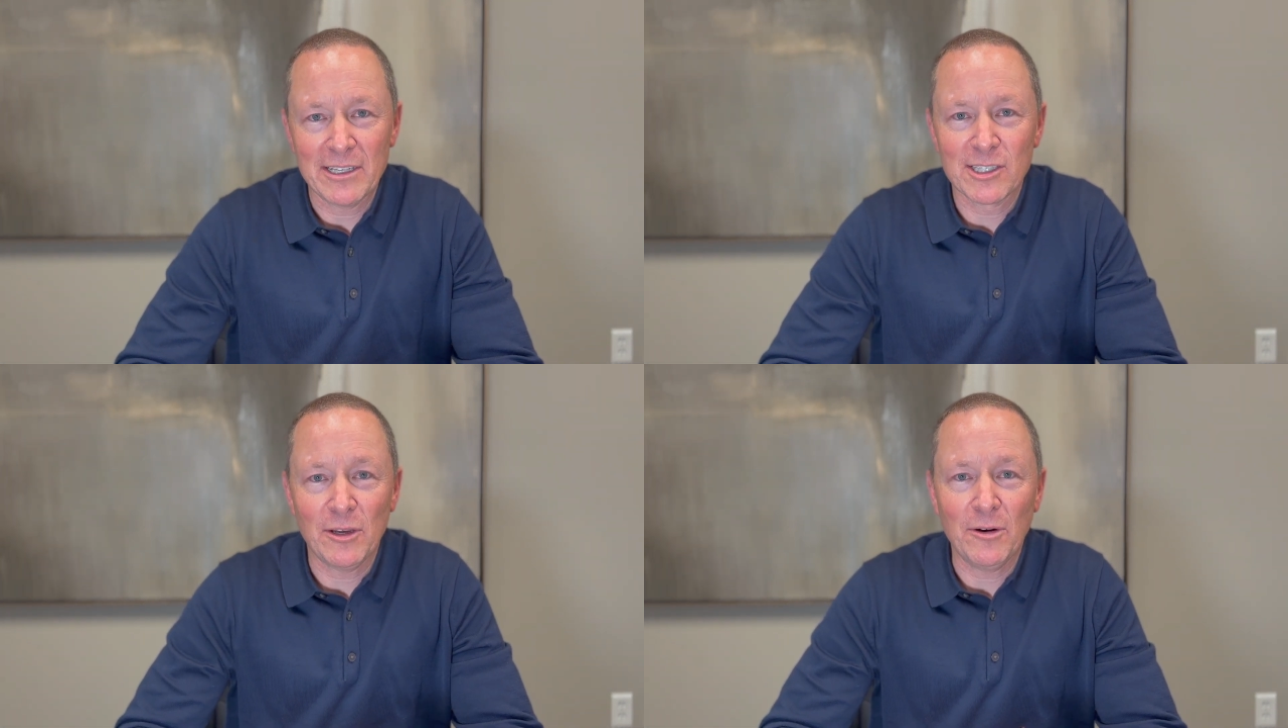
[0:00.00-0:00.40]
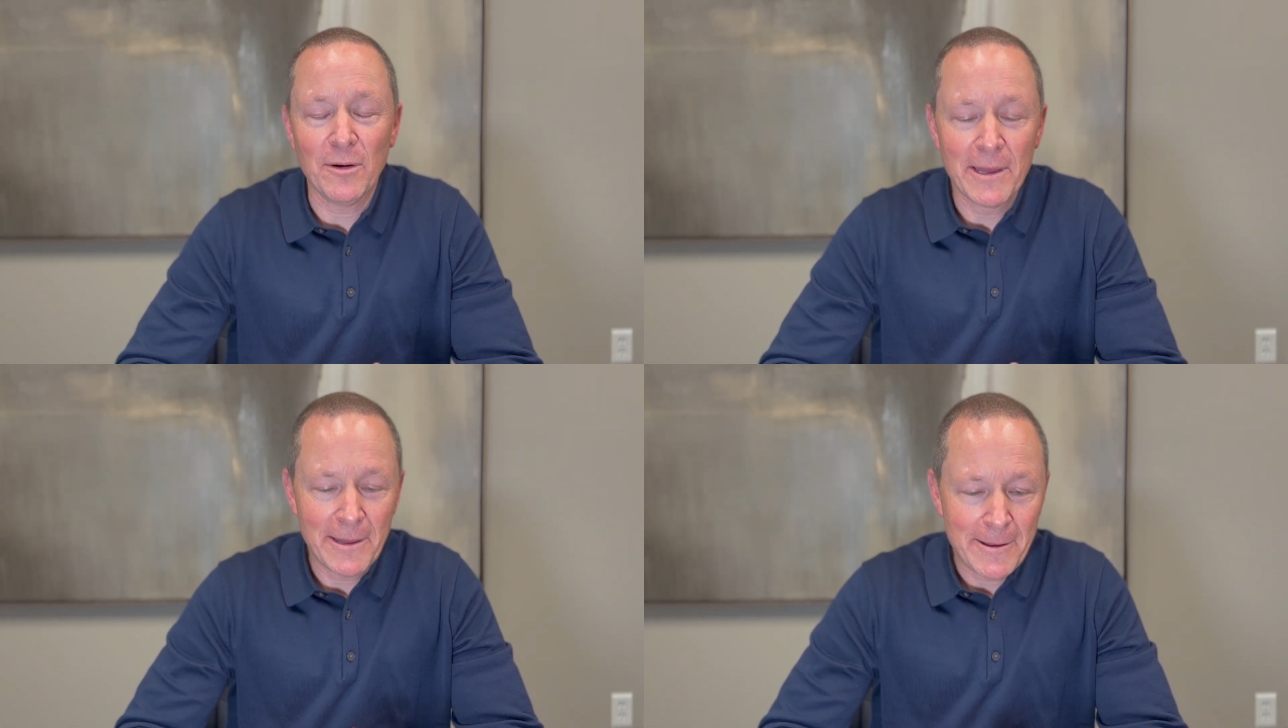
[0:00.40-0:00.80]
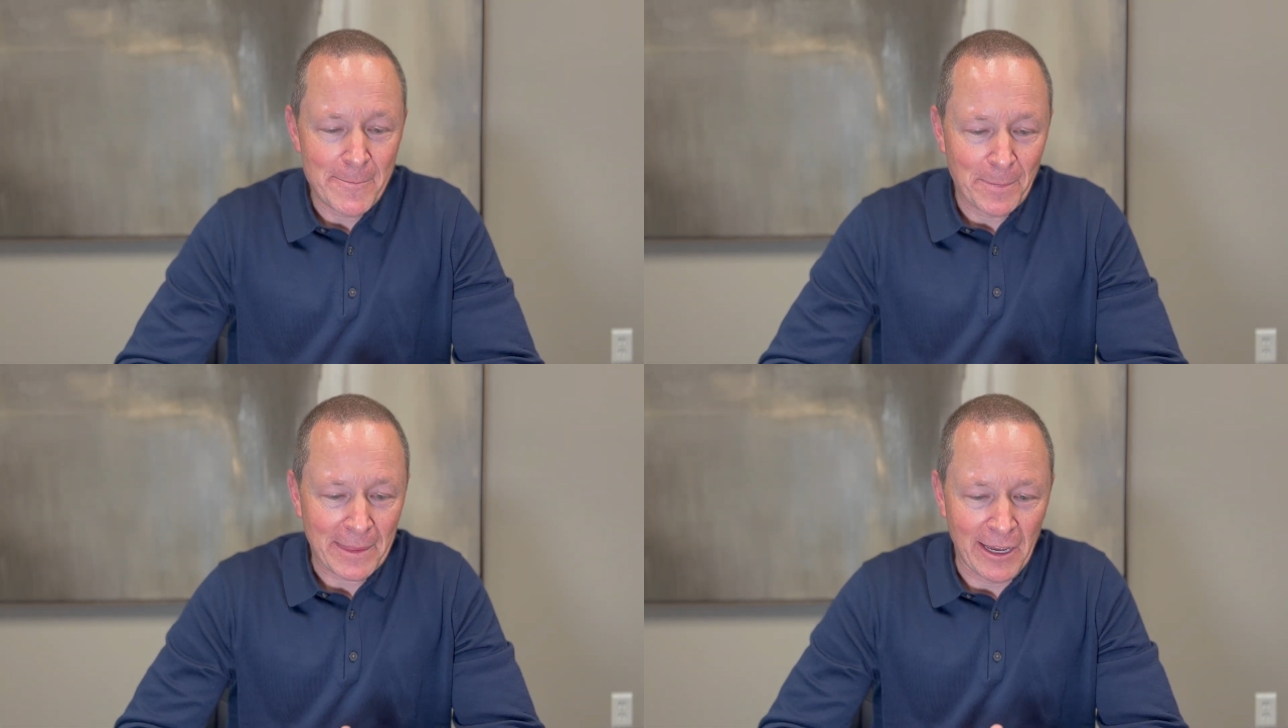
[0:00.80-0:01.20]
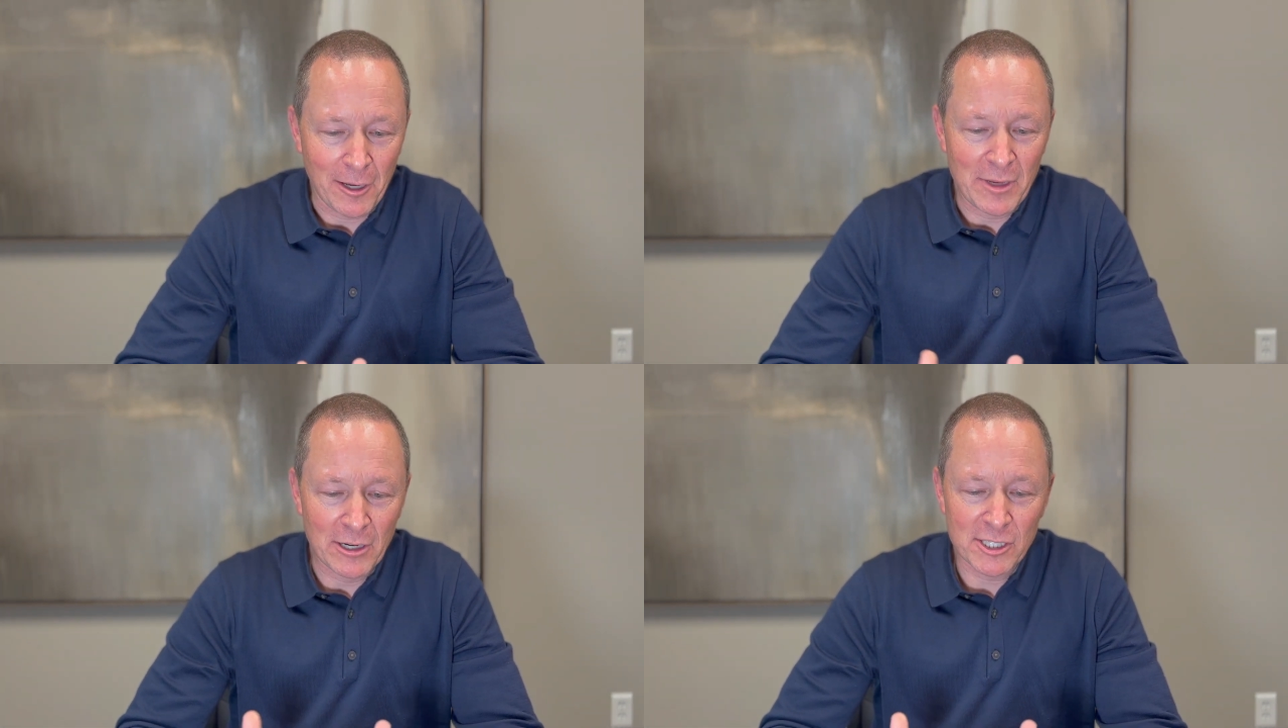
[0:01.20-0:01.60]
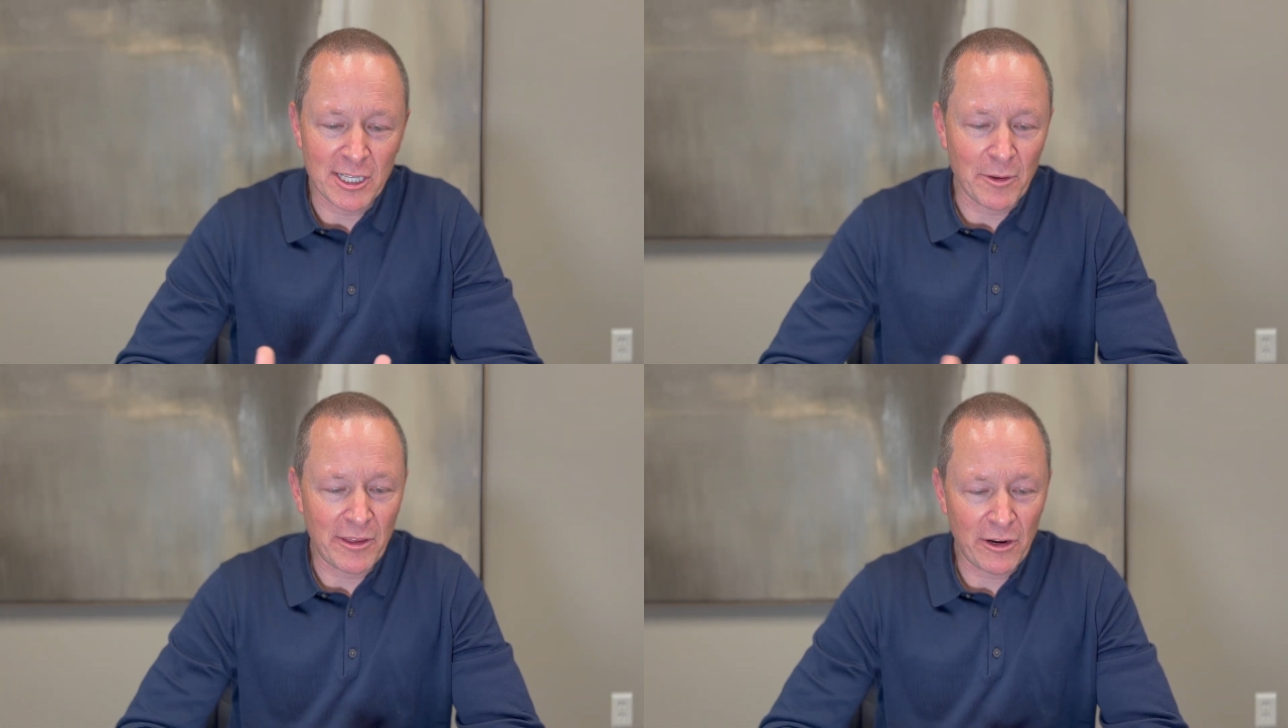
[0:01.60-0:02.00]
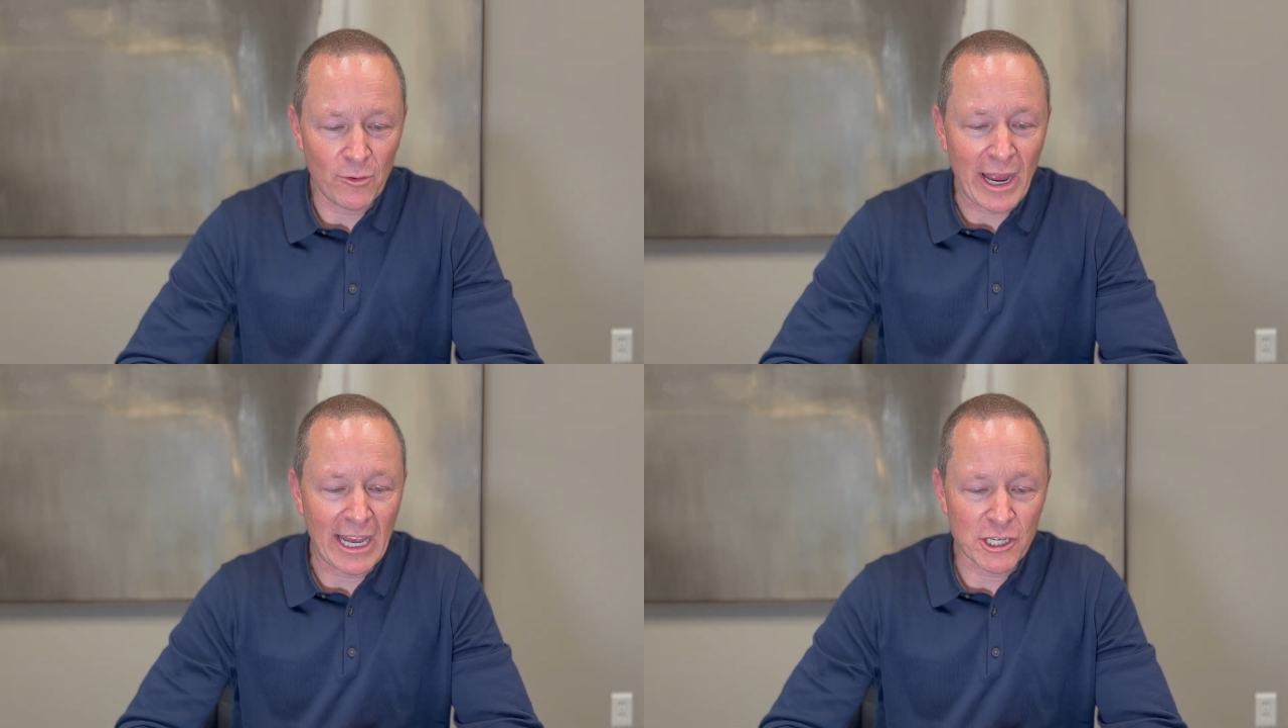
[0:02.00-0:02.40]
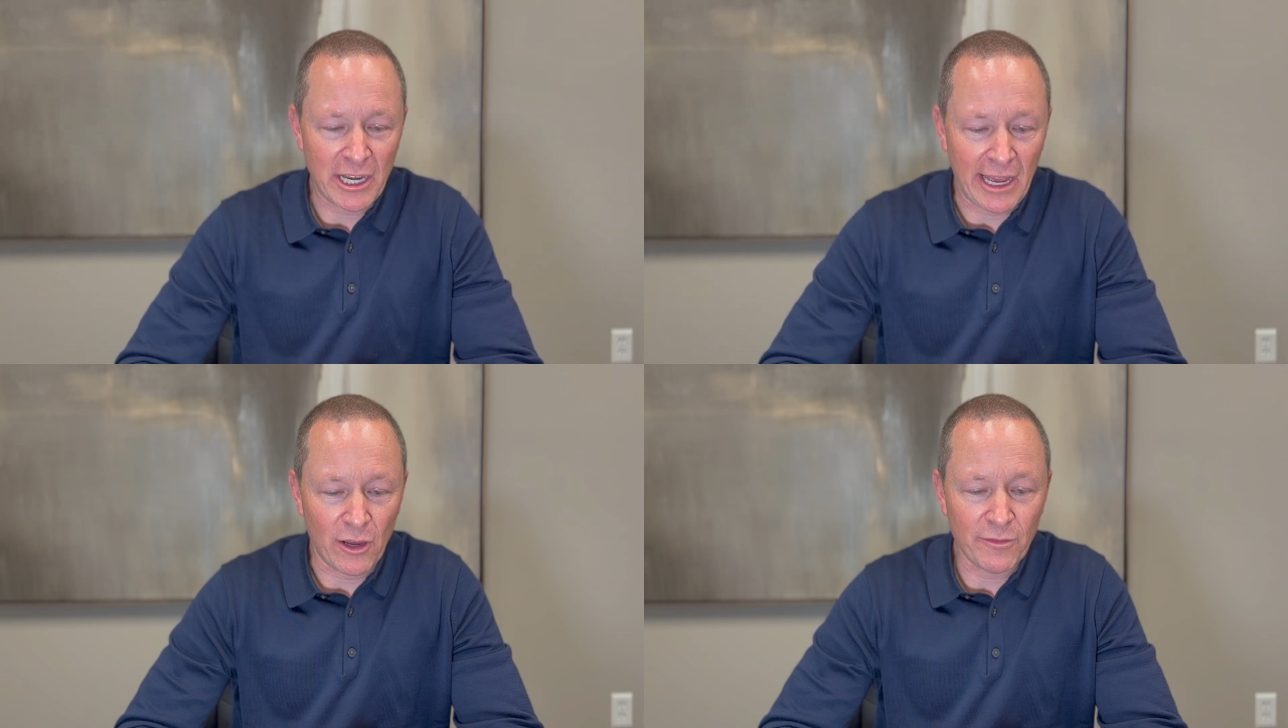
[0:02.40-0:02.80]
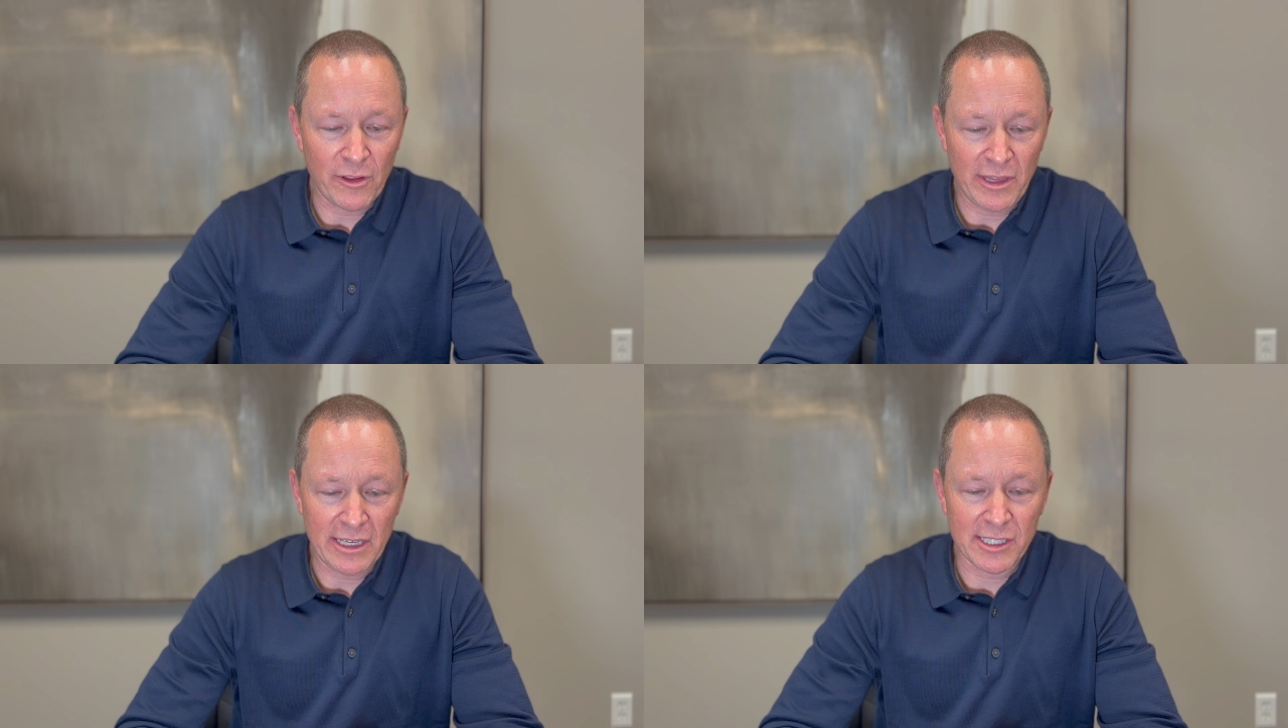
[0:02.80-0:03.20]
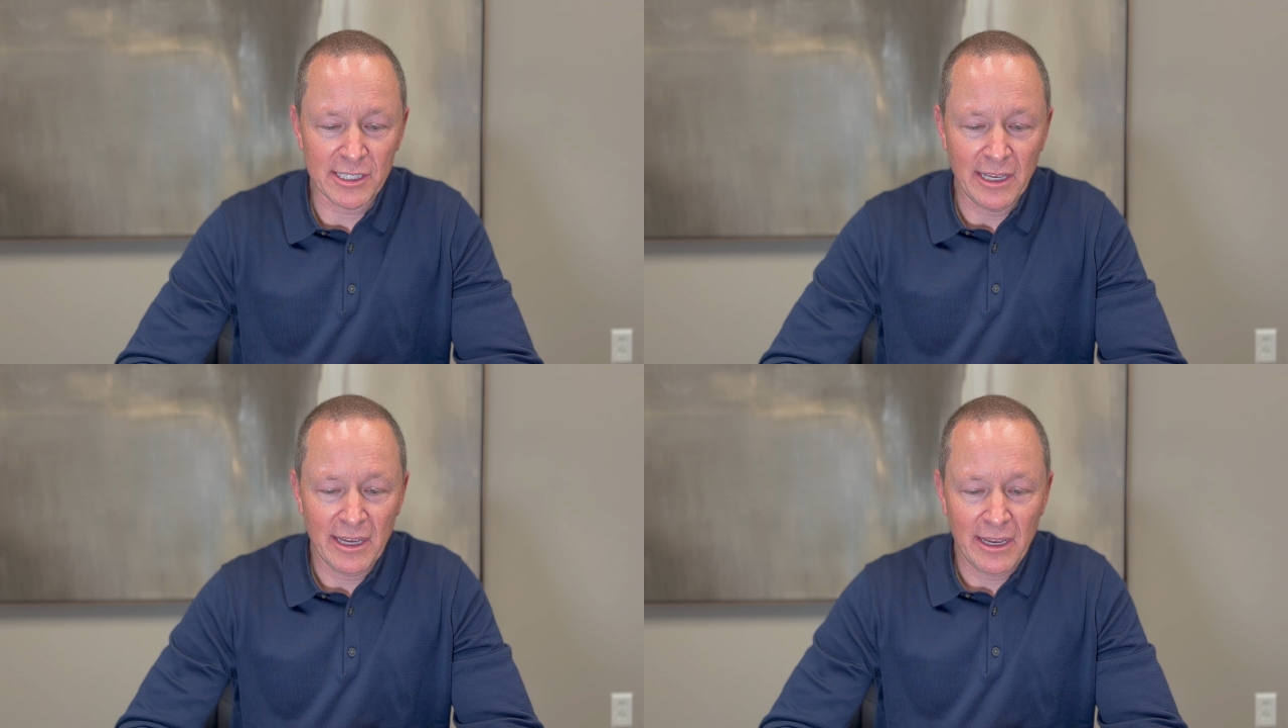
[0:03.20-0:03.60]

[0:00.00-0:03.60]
So here's some of their rationale for this.